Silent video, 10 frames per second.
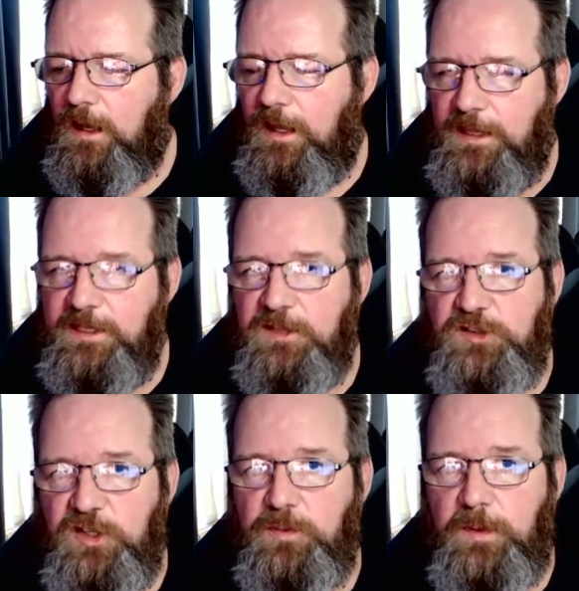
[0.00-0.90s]
and this is
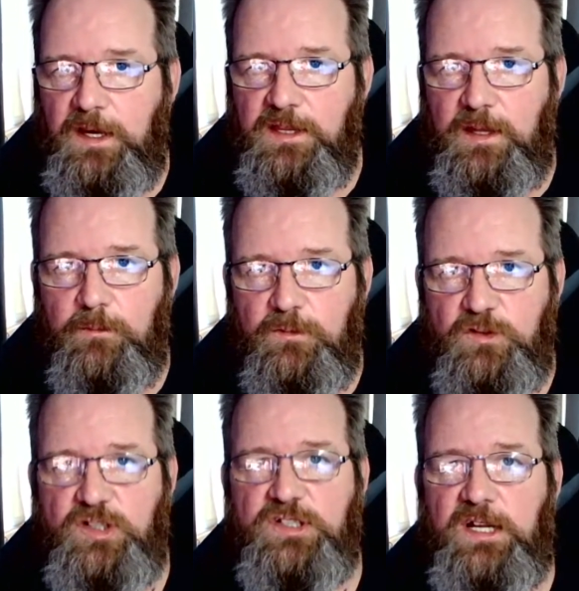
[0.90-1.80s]
just because I'm
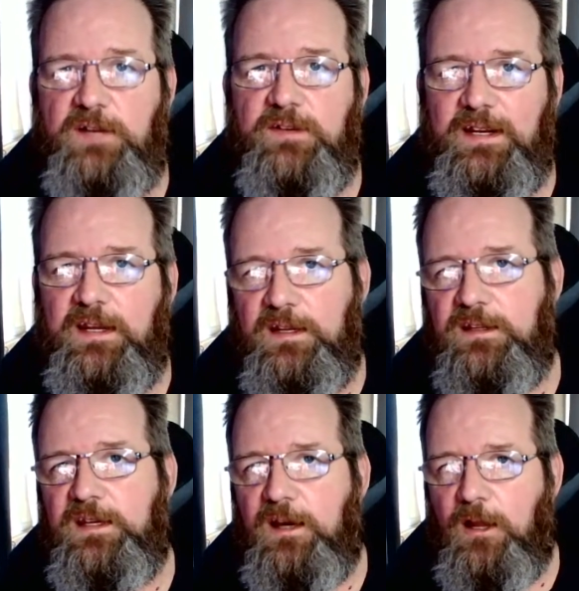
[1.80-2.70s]
just kind of getting
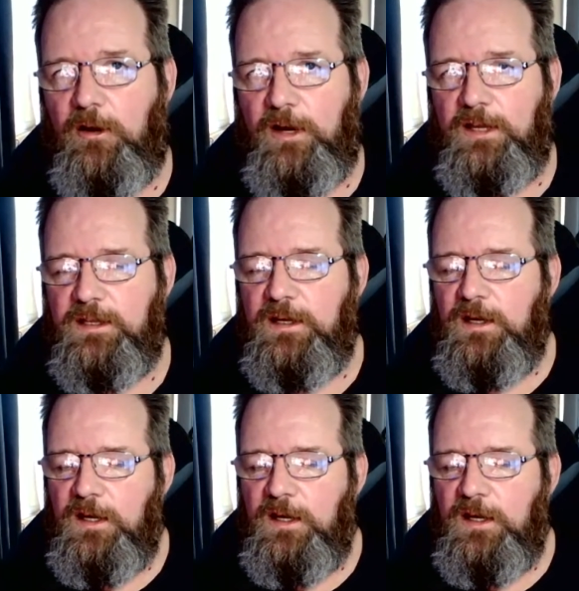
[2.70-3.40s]
into ELRS.